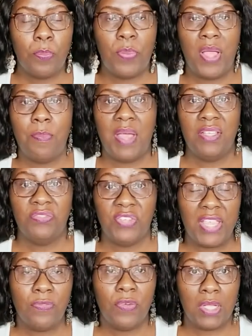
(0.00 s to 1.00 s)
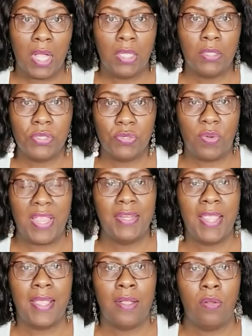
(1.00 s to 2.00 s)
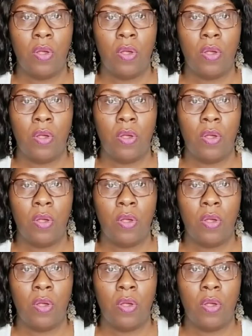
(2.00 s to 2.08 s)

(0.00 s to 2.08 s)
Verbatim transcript: but my favorite colors right now